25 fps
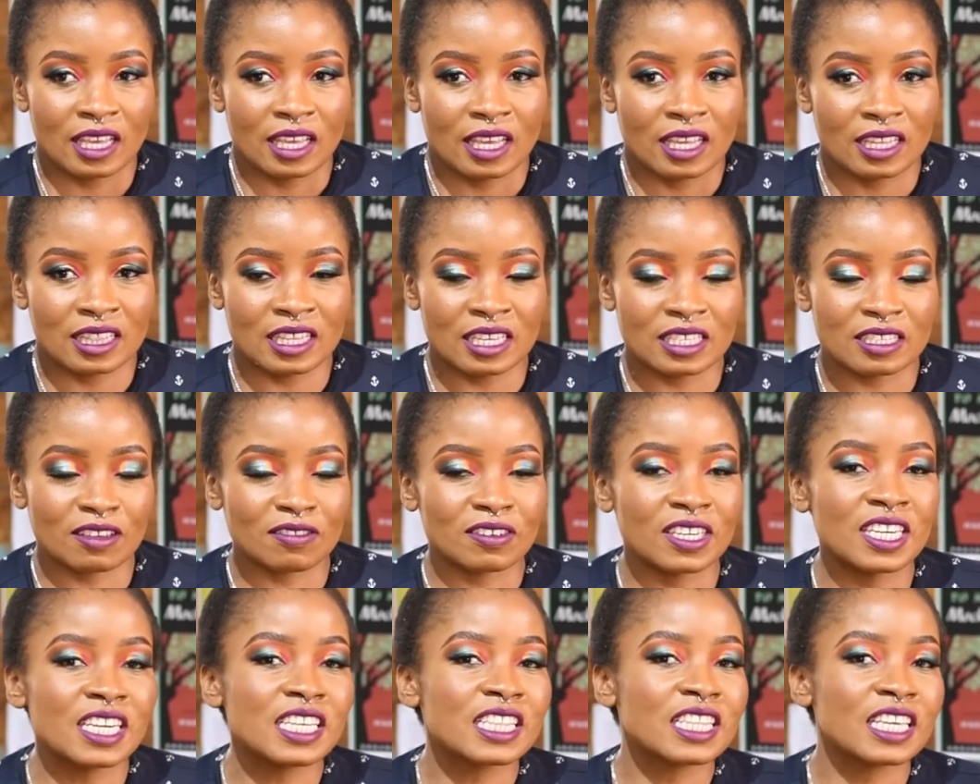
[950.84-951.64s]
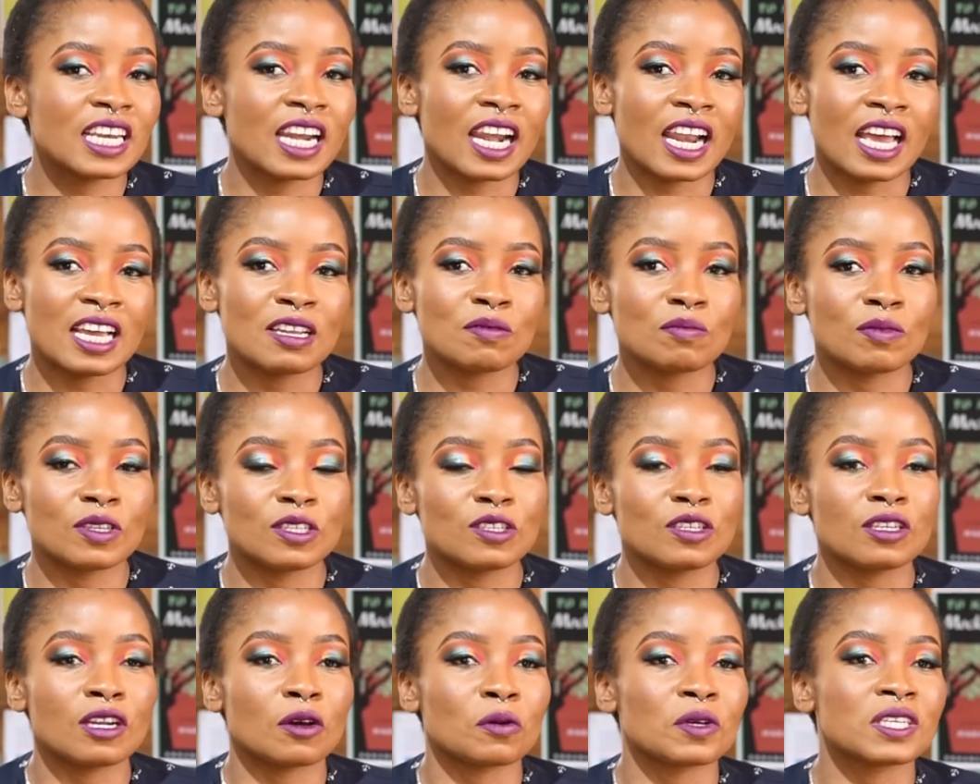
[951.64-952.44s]
There's a very thin line
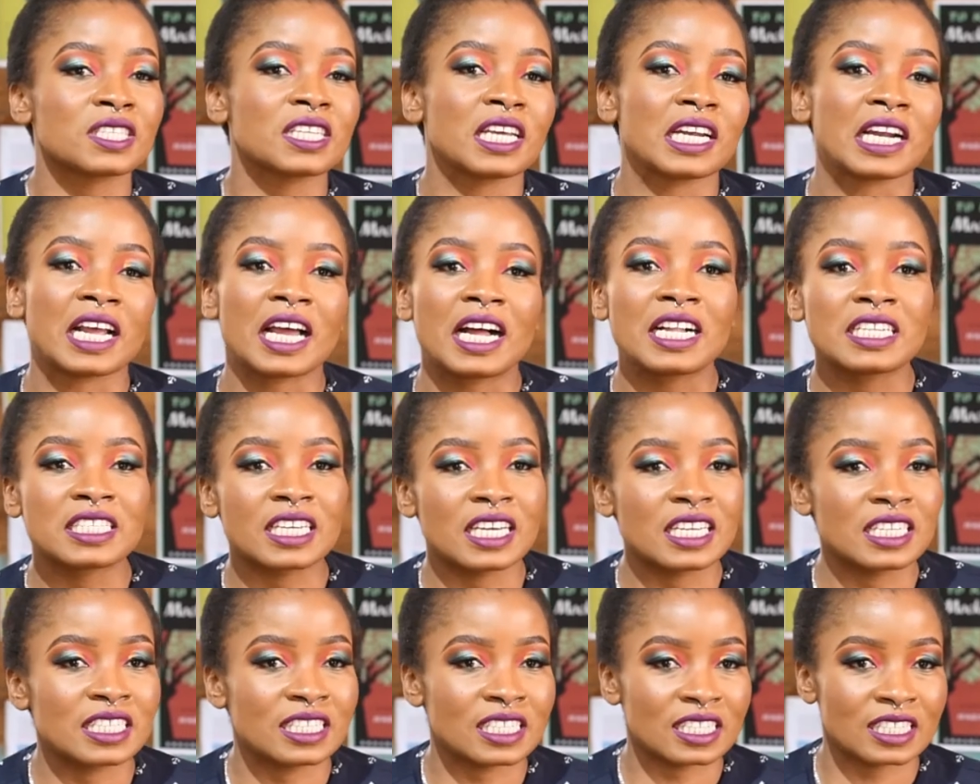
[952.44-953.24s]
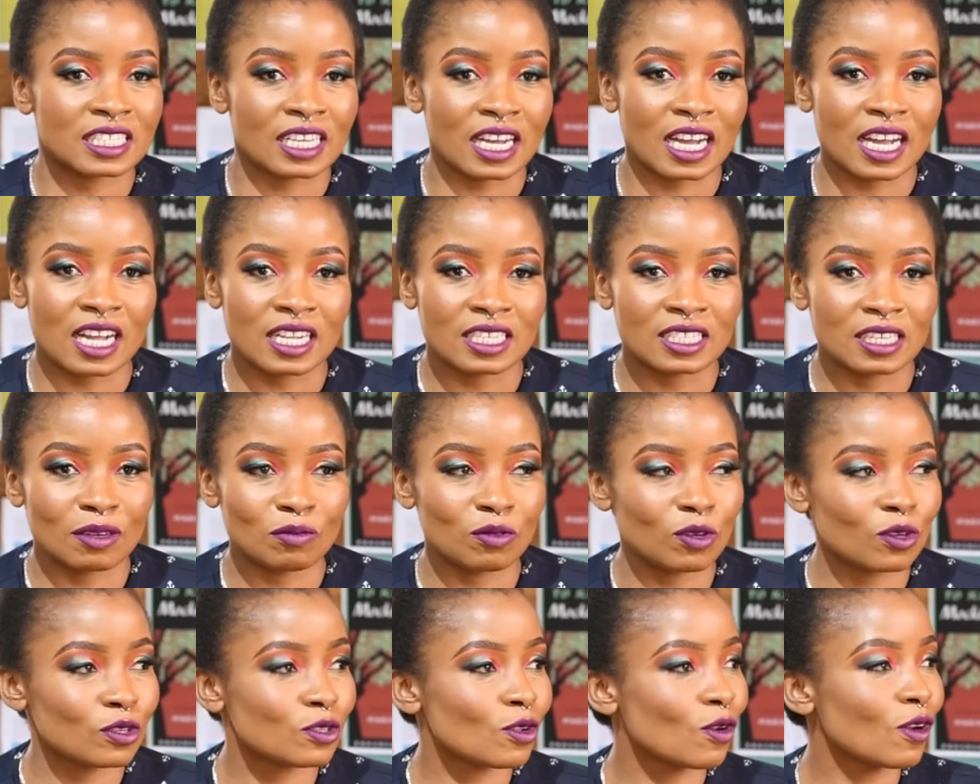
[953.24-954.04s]
between a Western culture and just a culture,
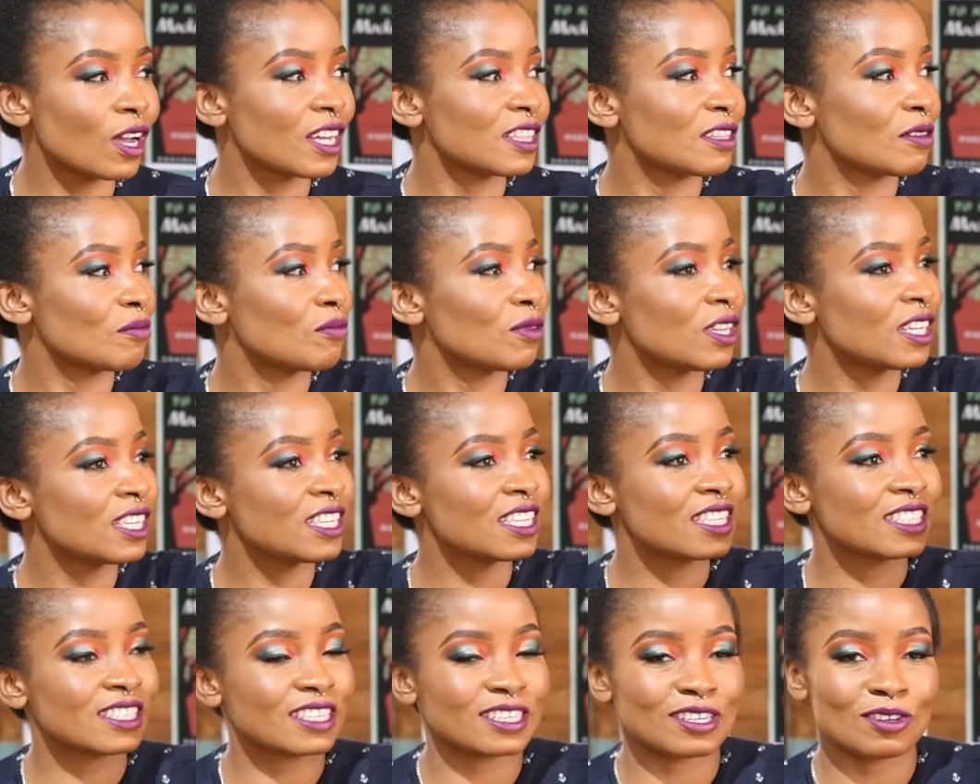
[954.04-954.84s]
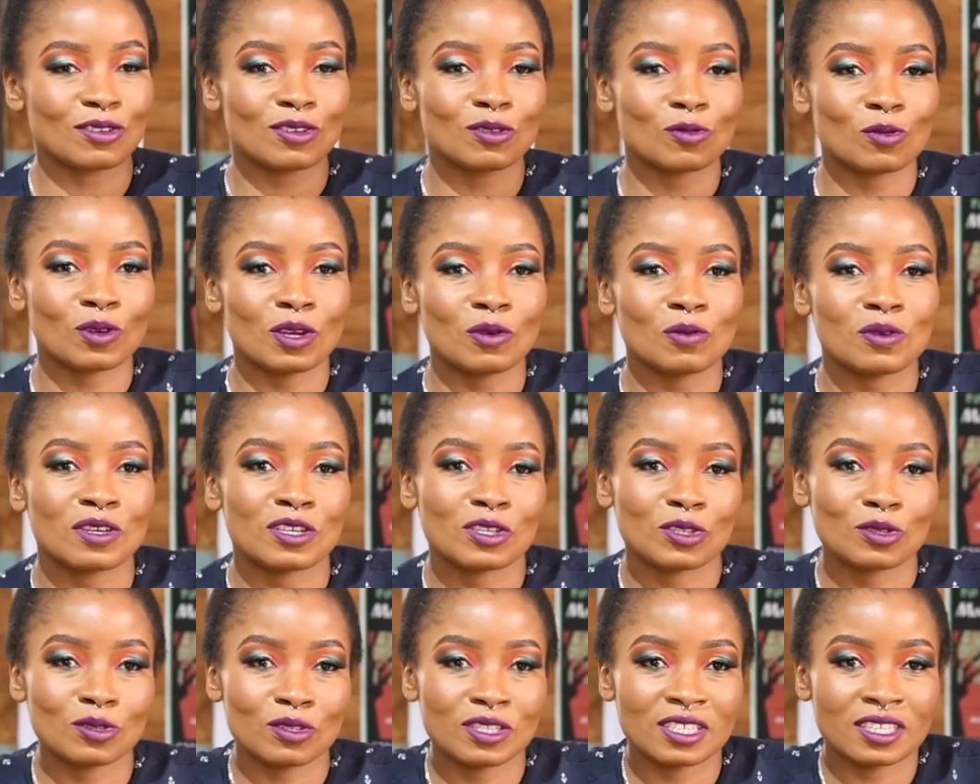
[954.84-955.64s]
because look at the buildings around where we are
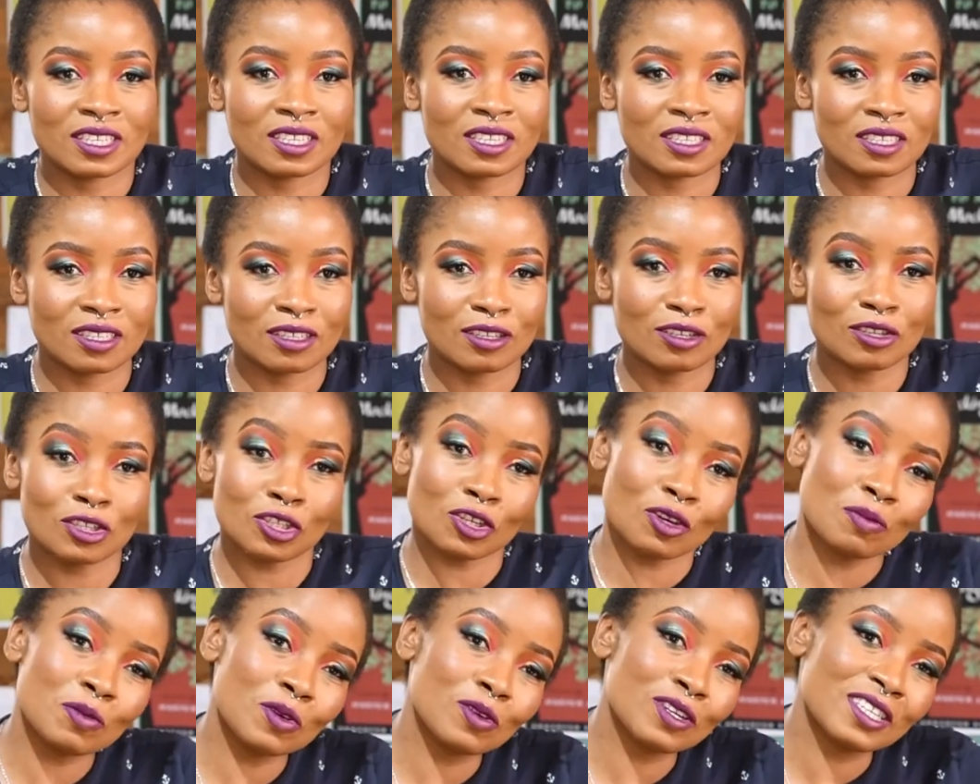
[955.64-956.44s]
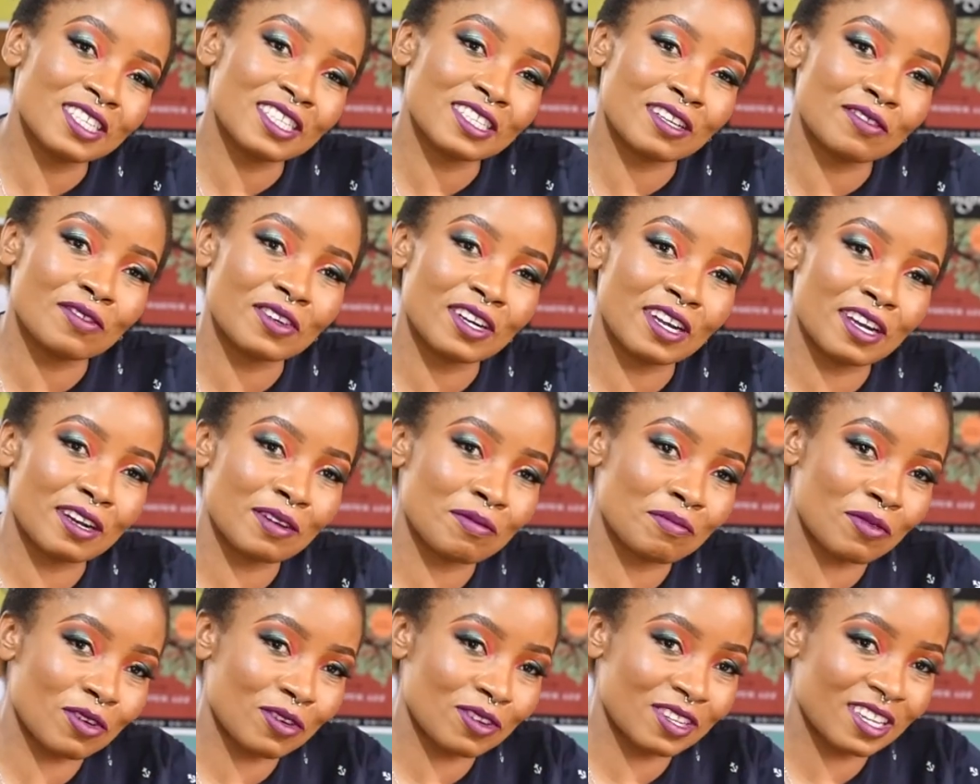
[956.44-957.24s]
shooting. Show me what is African
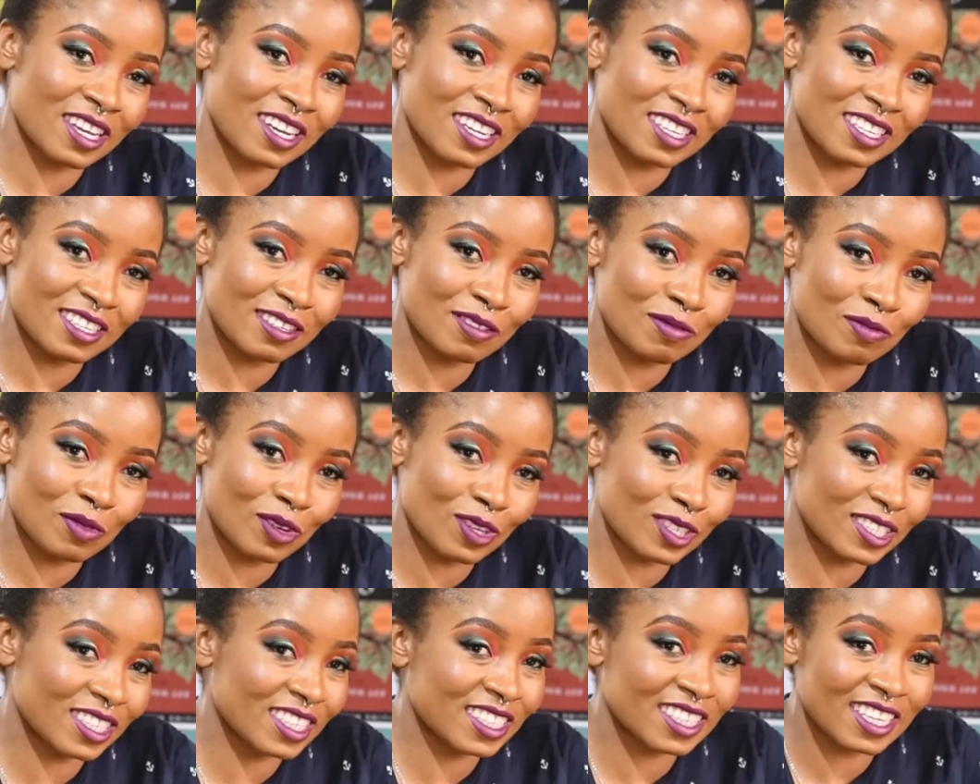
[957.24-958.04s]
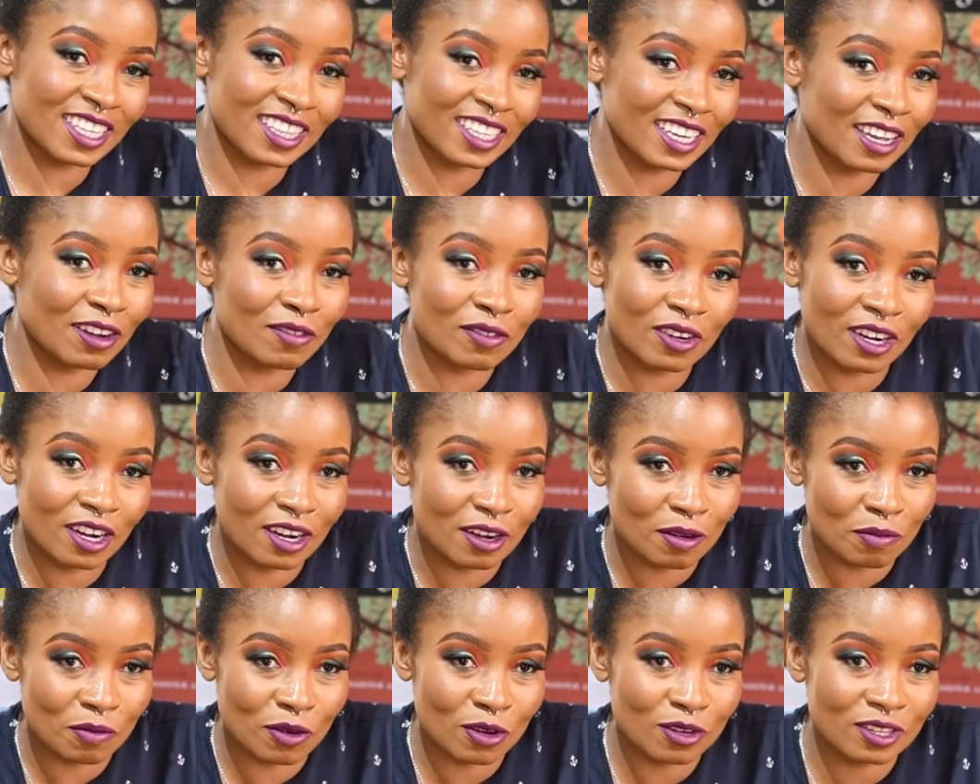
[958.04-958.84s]
about that, because there's nothing African
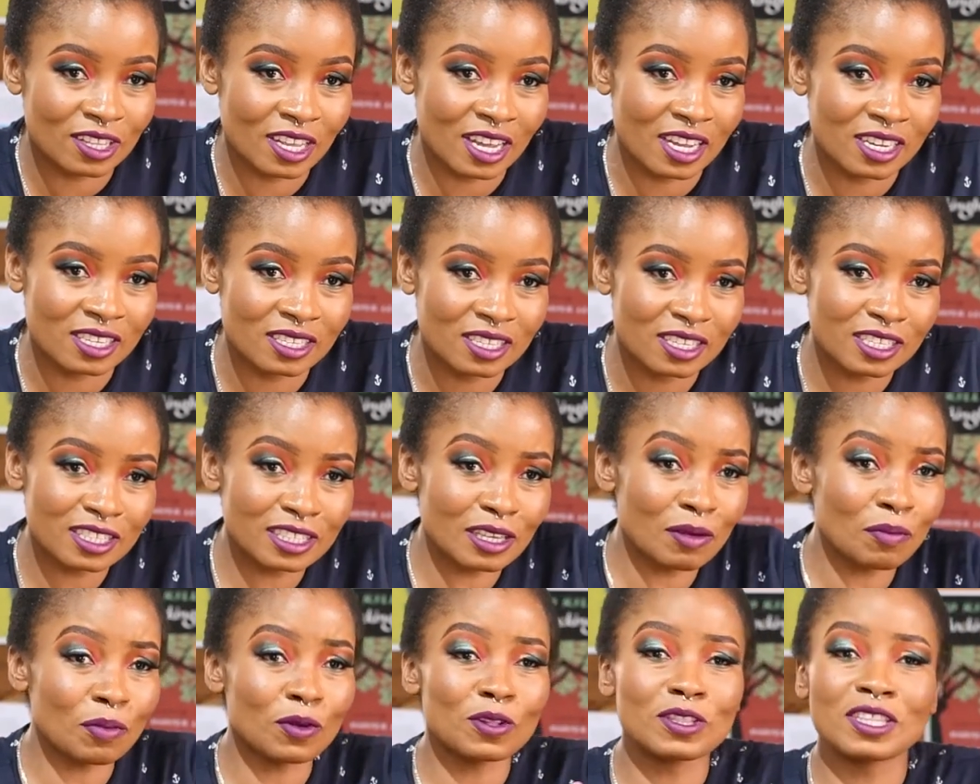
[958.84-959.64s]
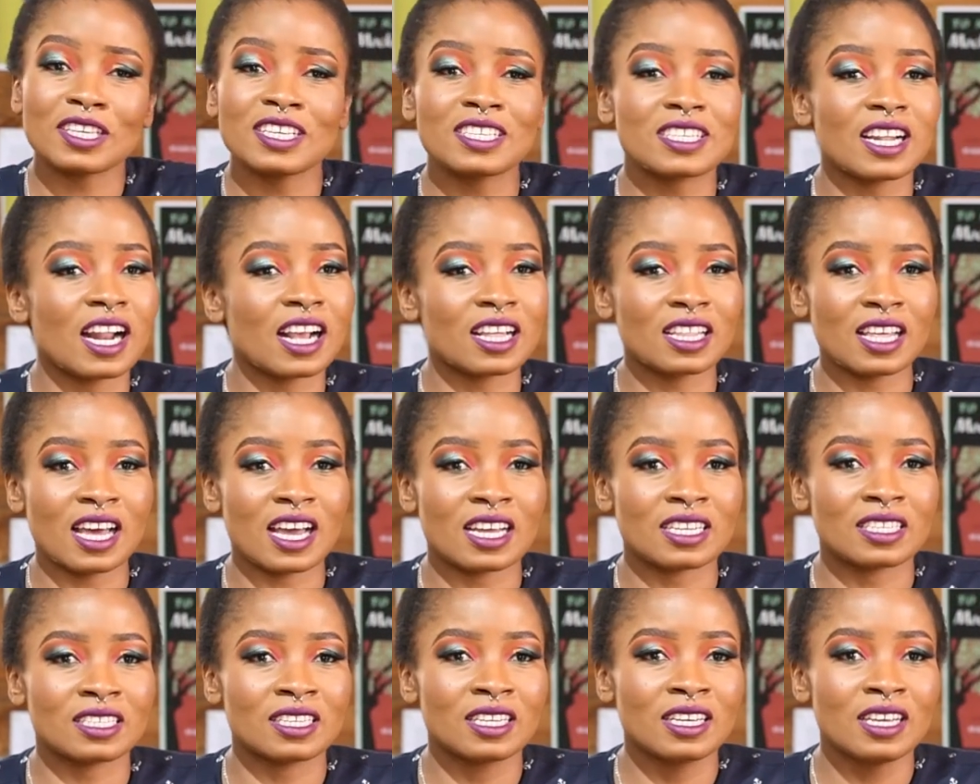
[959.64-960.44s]
about that. Simple things like
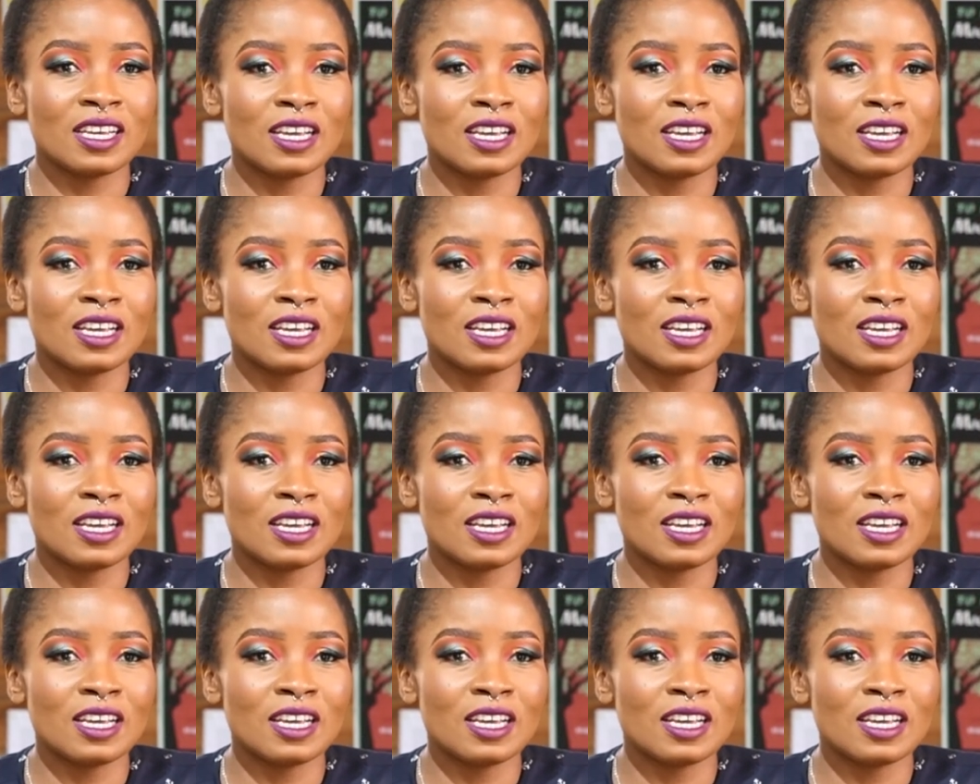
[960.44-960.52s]
that.